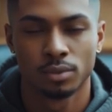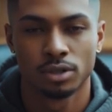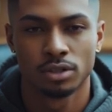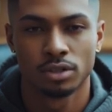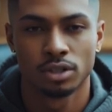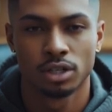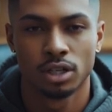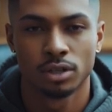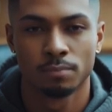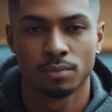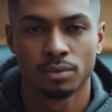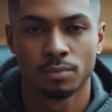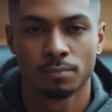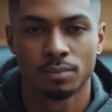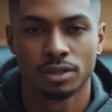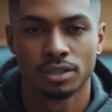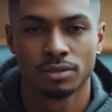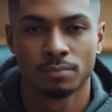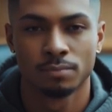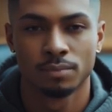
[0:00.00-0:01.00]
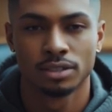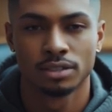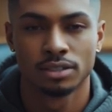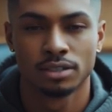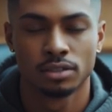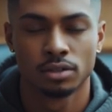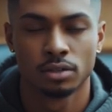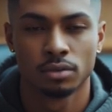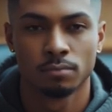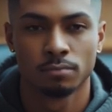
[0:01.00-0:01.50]
extremely good at
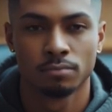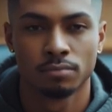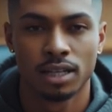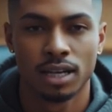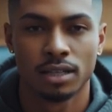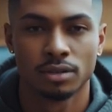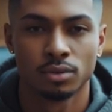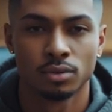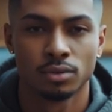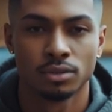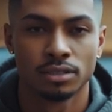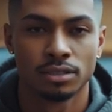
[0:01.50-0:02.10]
specific tasks but